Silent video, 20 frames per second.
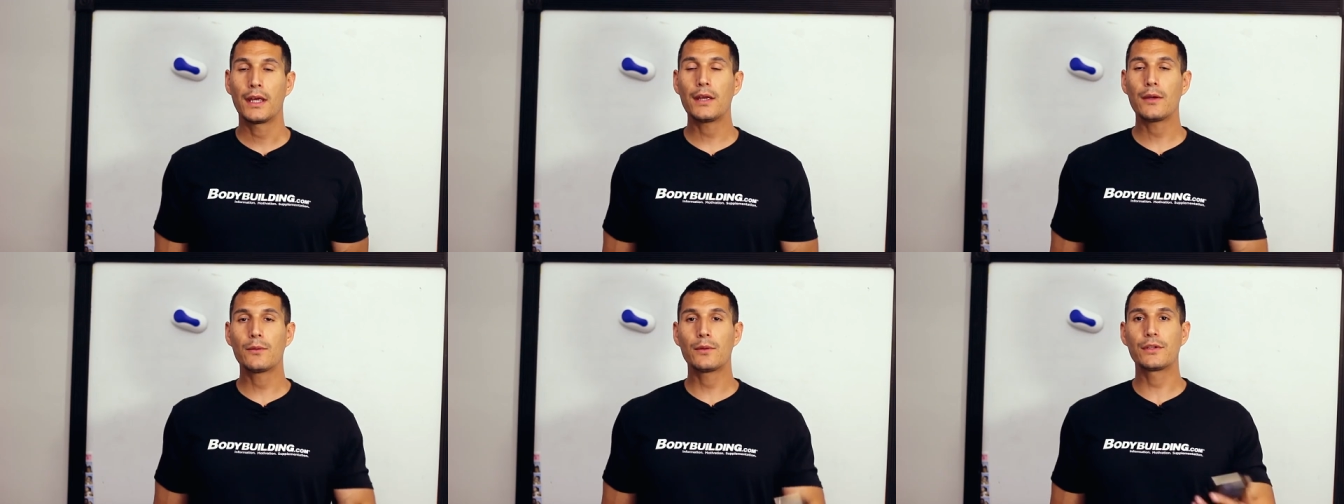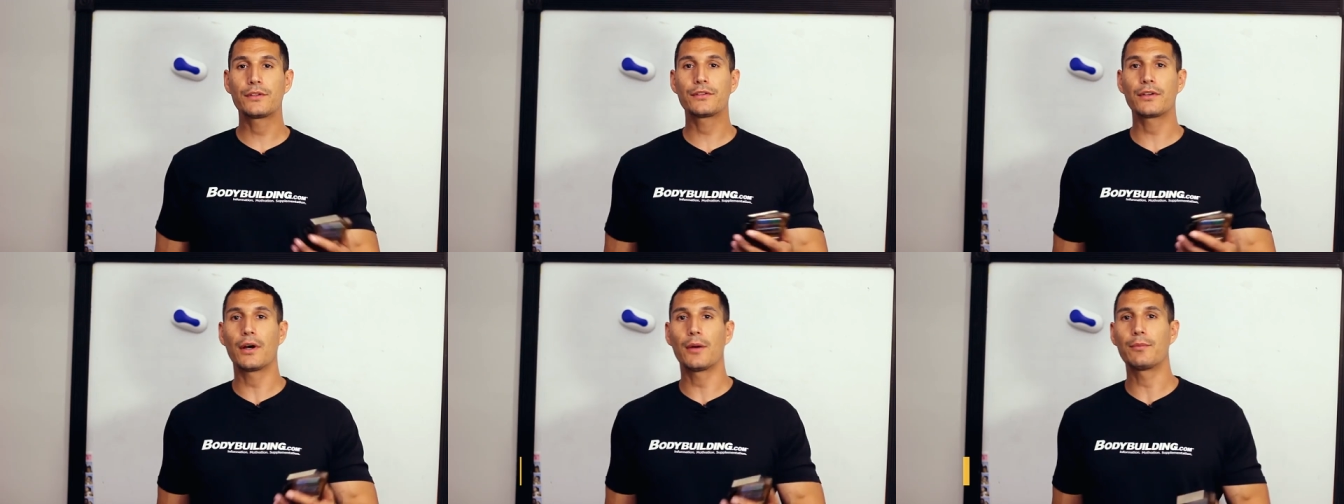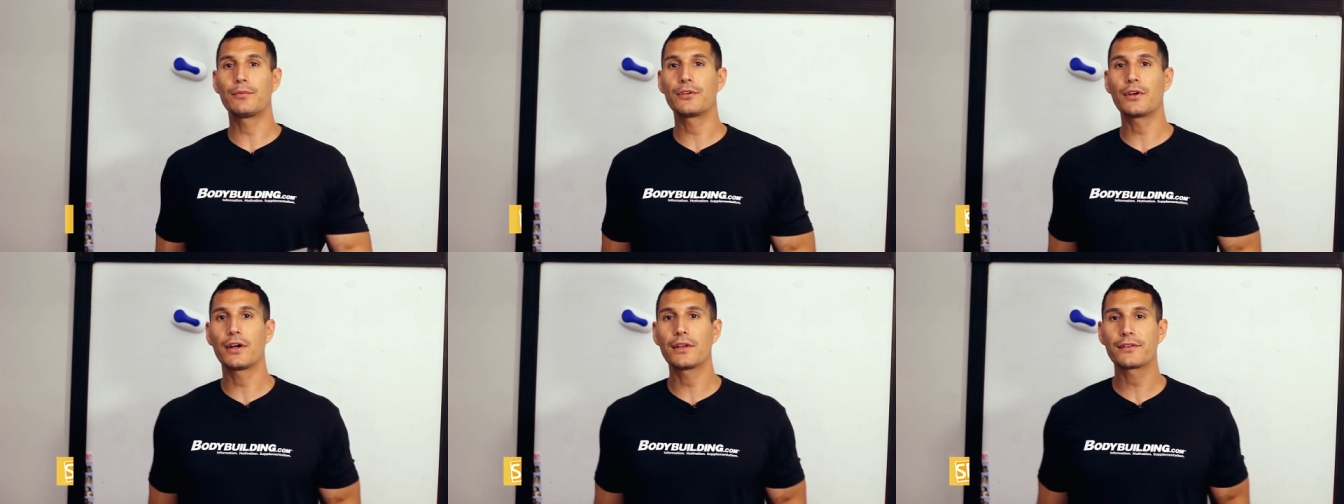Hey, what's
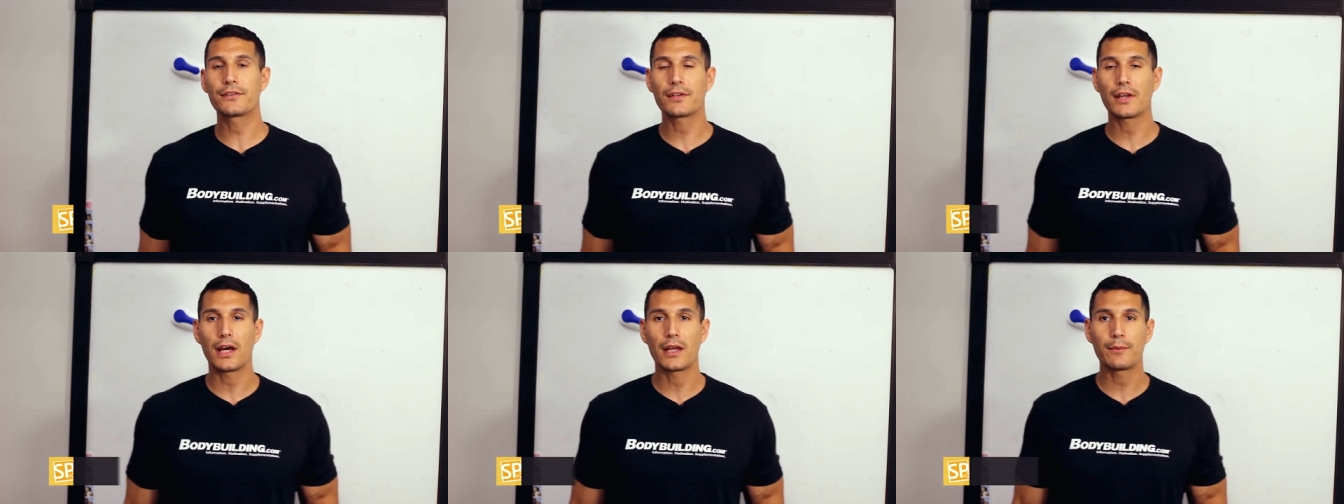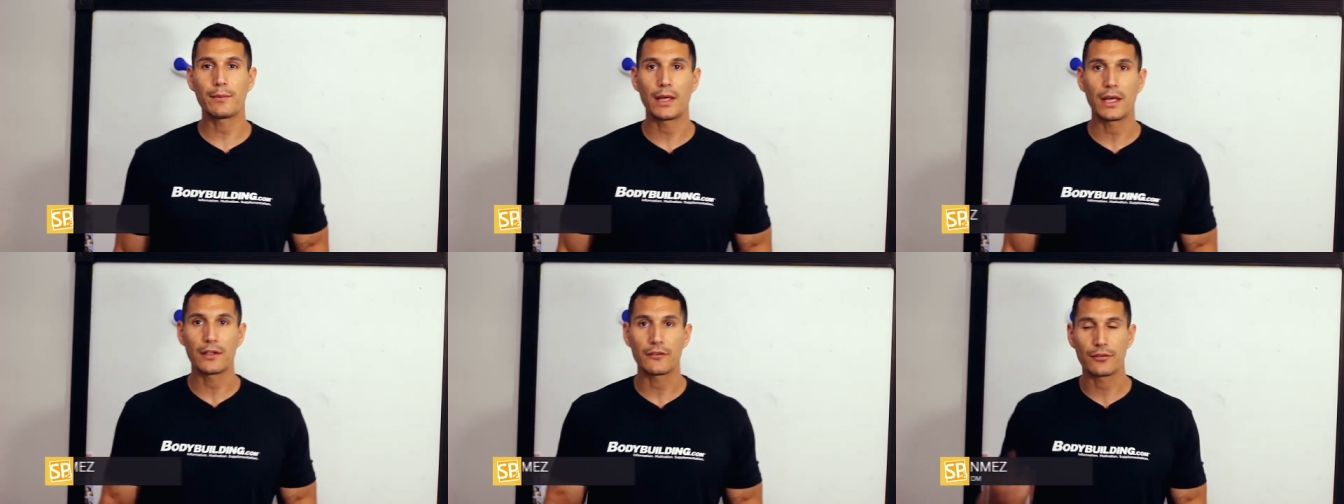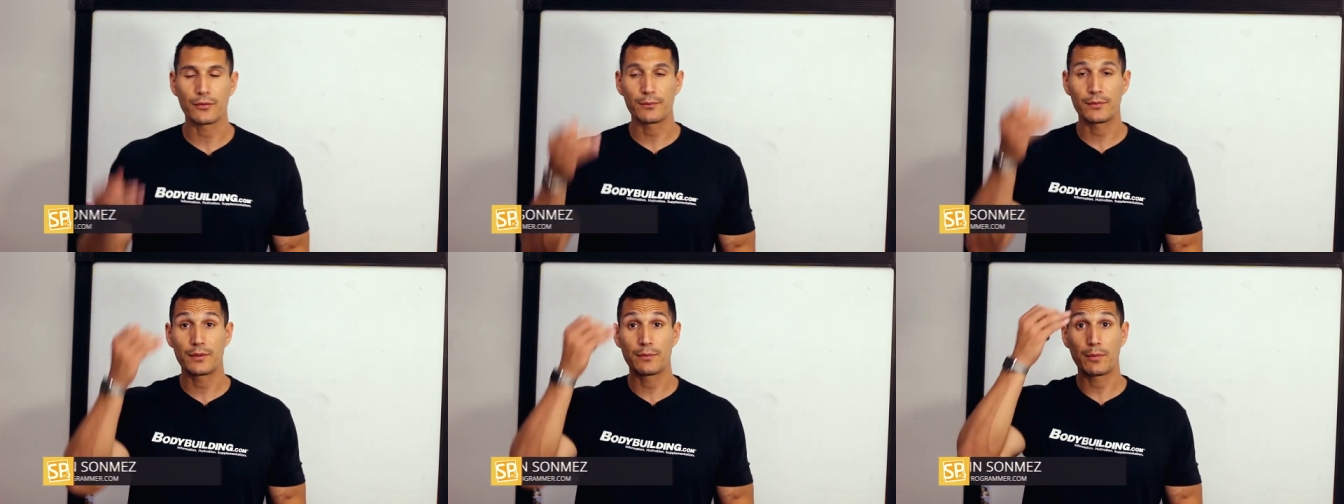up? John Sonmez
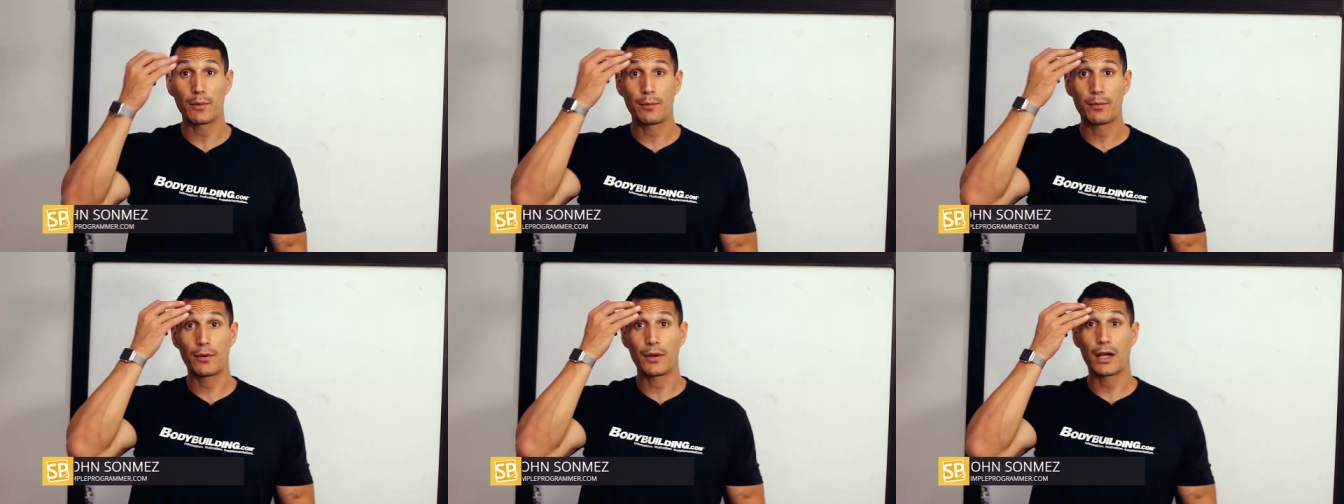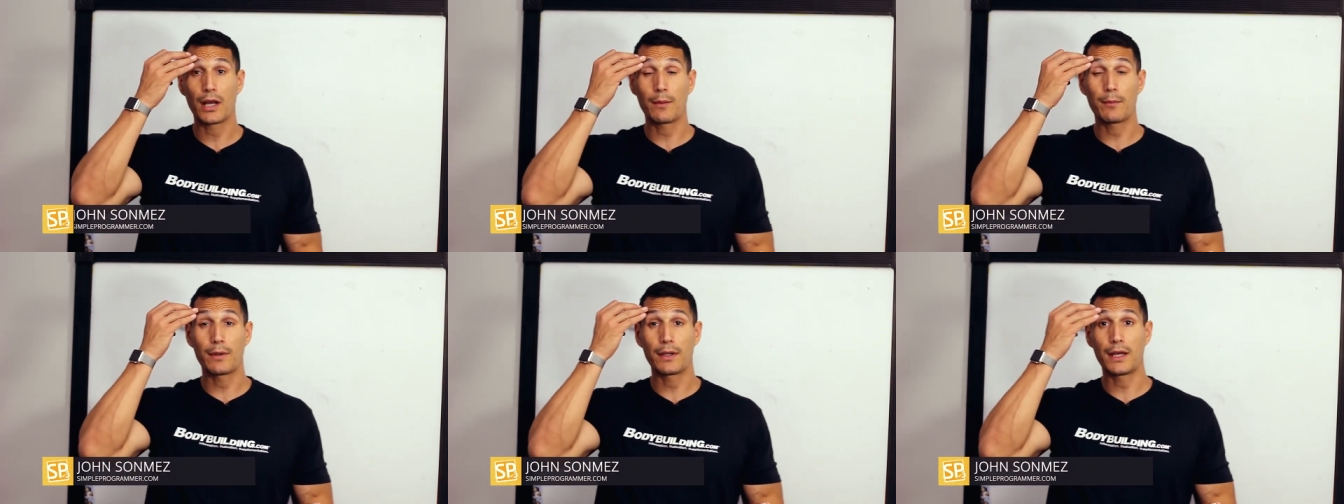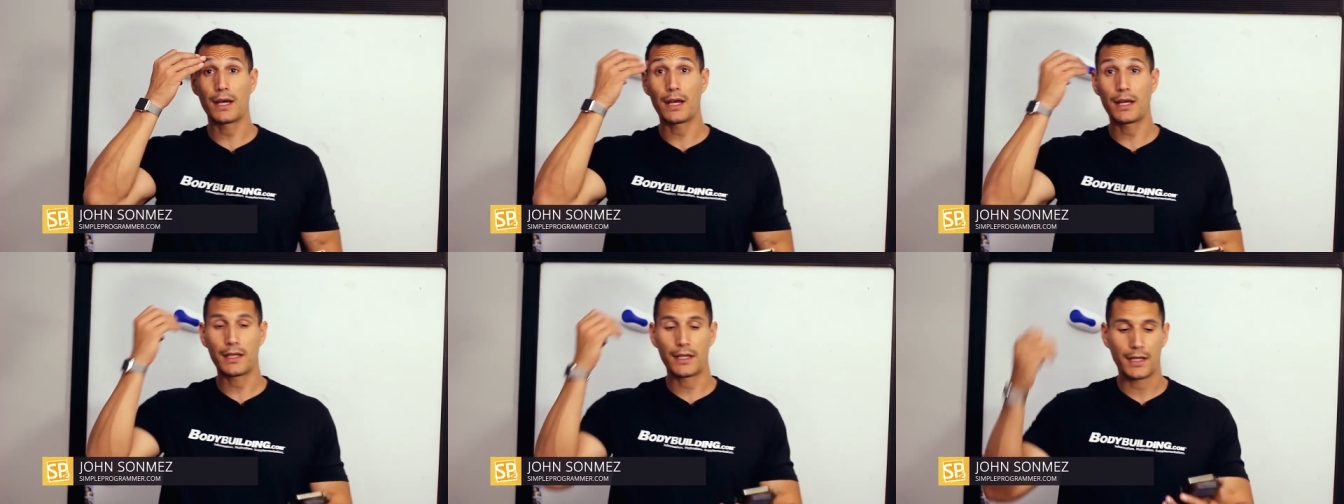from
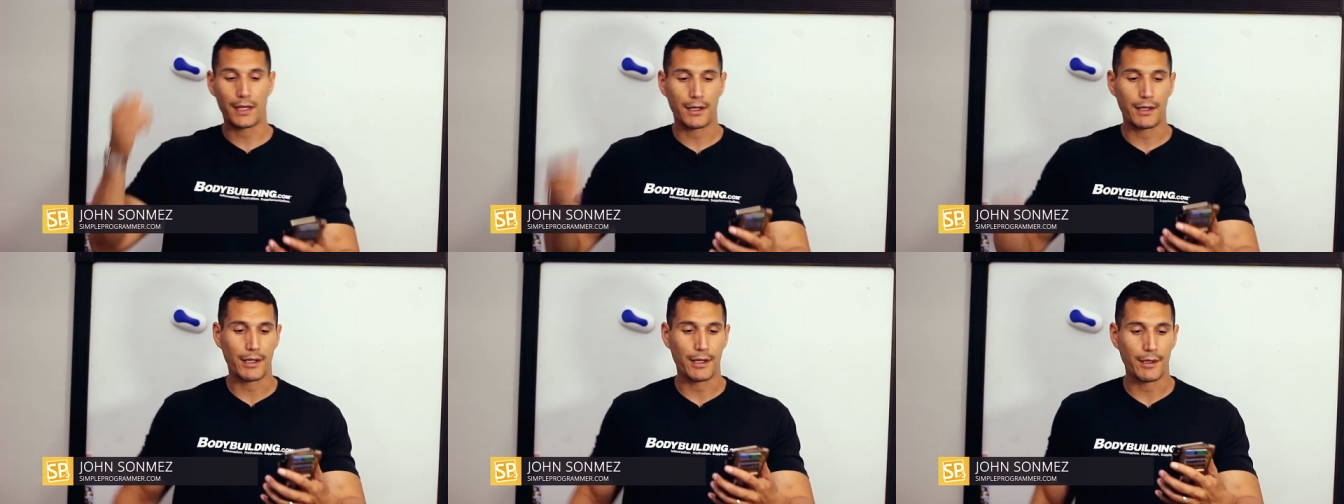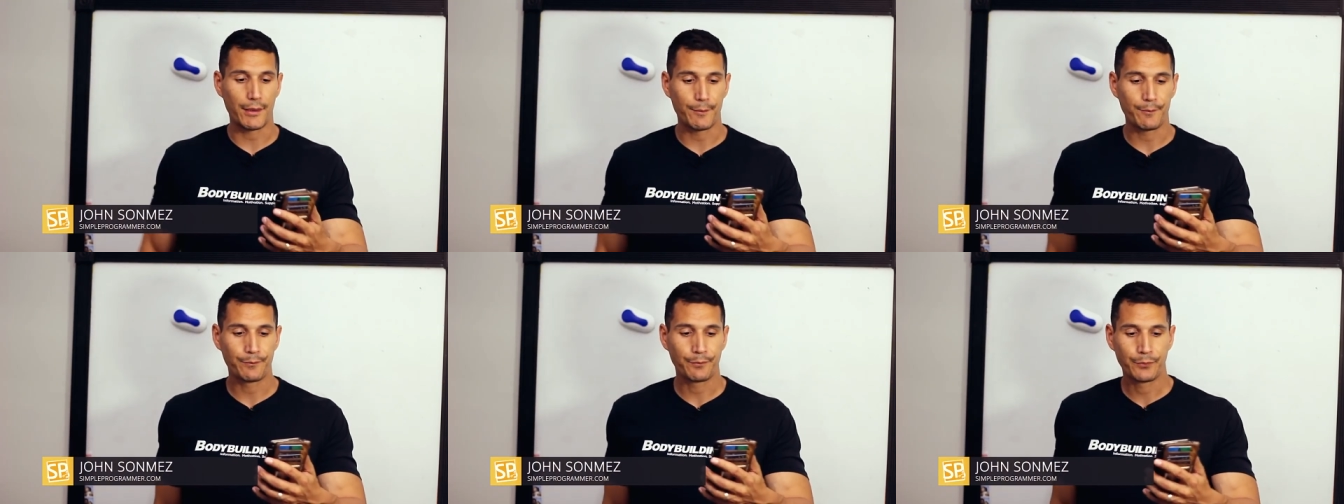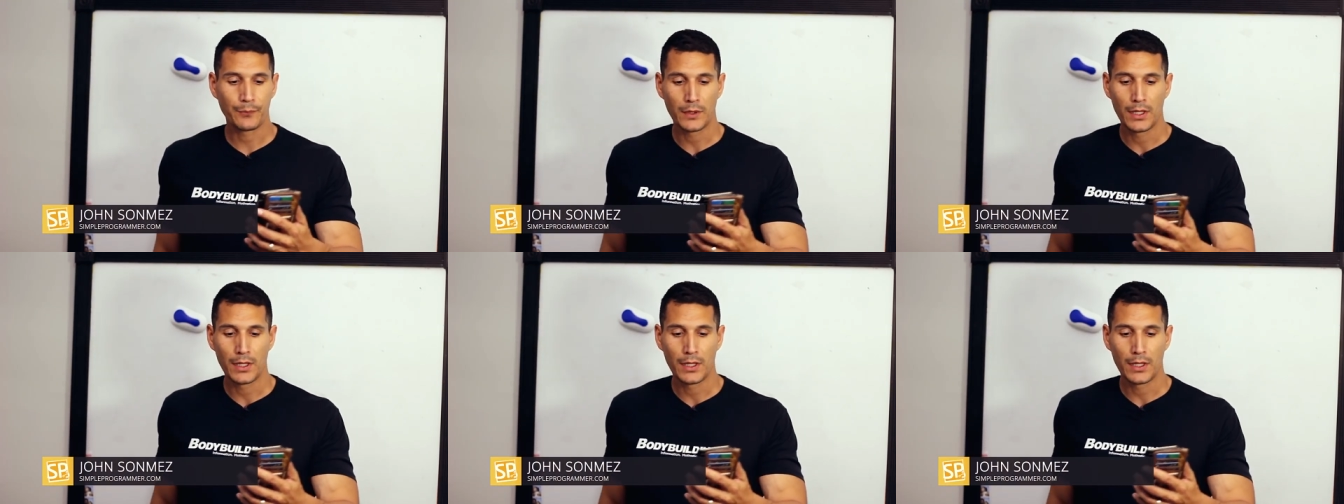simpleprogrammer.com.